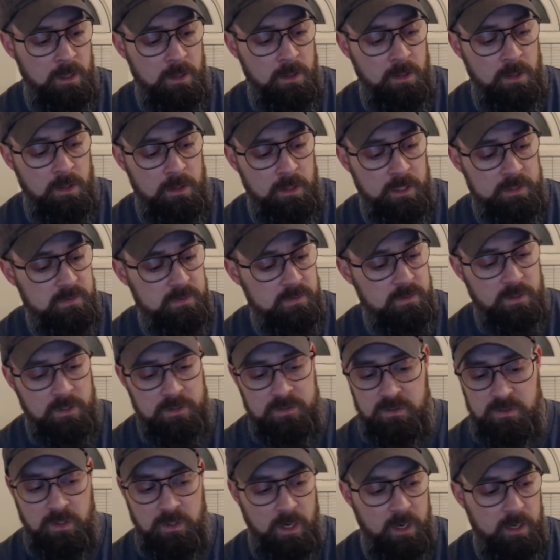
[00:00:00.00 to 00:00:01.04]
let's
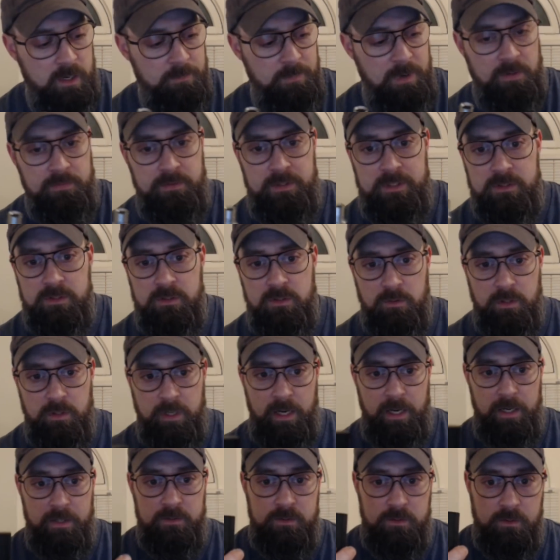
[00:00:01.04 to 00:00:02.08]
talk about these two
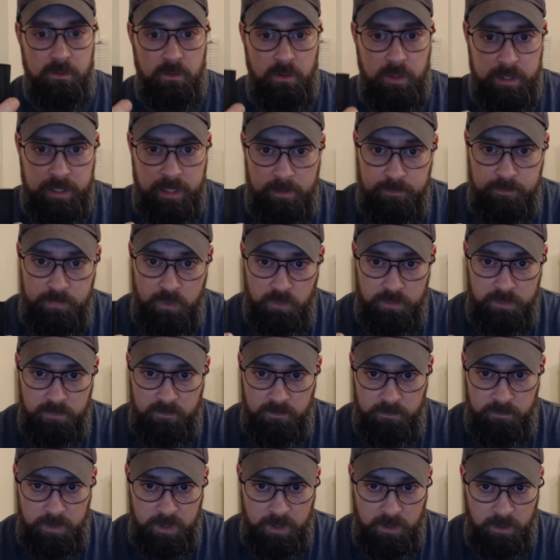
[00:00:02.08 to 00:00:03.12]
guys. So I got both of
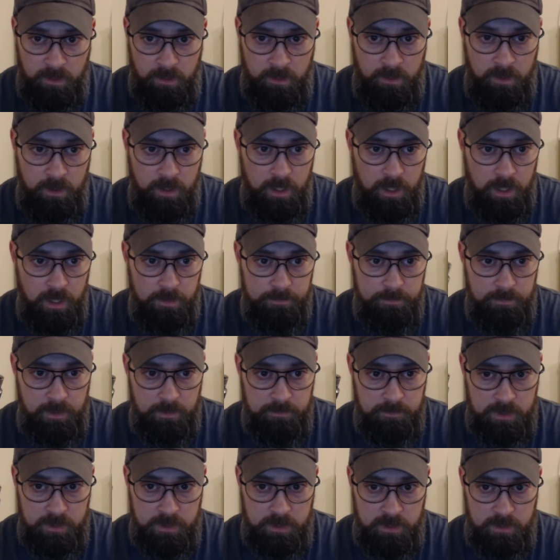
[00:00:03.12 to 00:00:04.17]
them here.
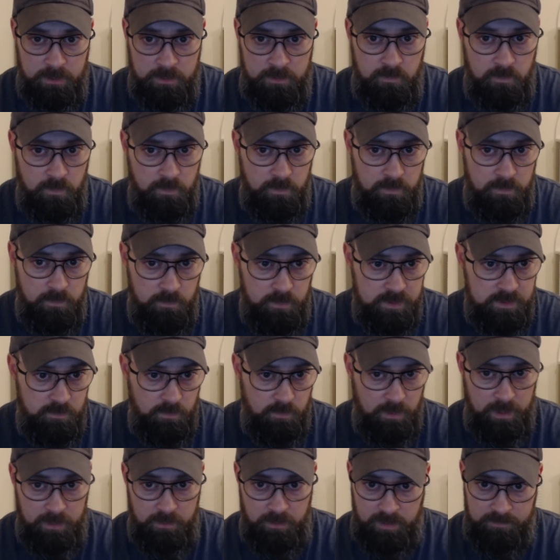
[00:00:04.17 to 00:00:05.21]
The reason why
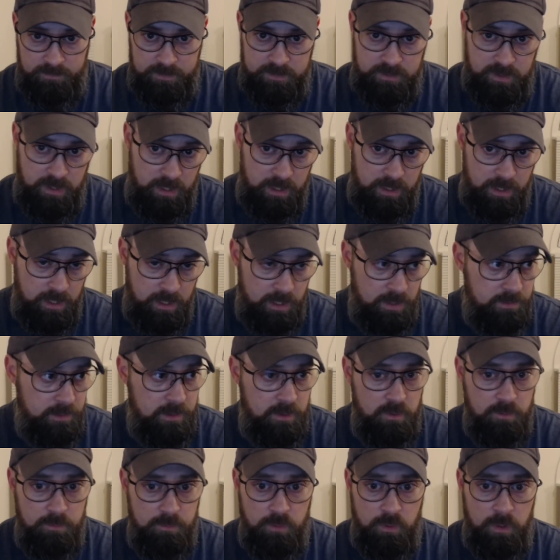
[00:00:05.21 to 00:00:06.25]
I don't have a tank on the
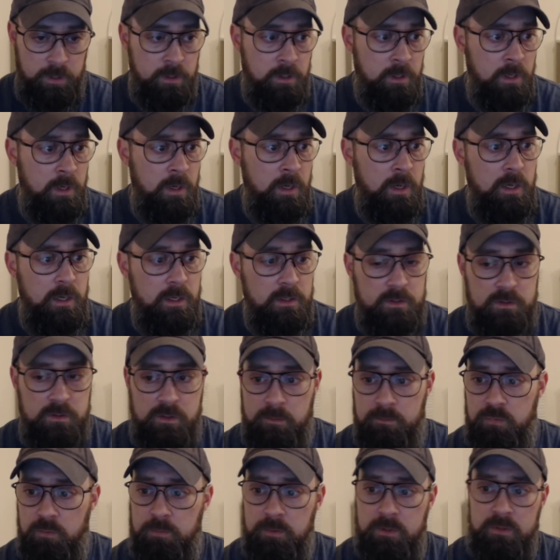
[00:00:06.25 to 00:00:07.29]
CUBOID is
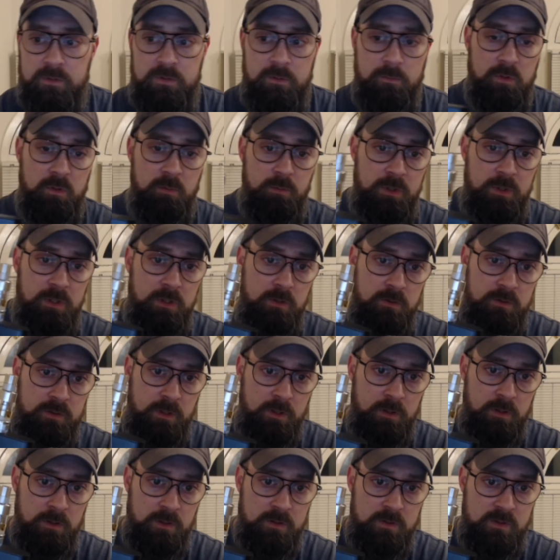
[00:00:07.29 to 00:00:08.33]
simple because I'm going to be
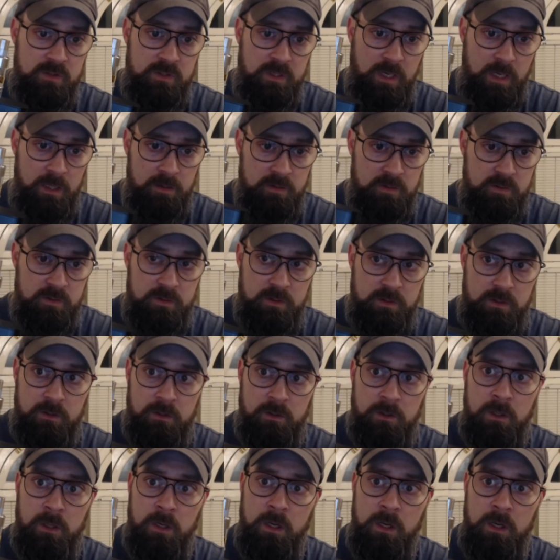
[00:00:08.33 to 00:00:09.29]
using this stainless steel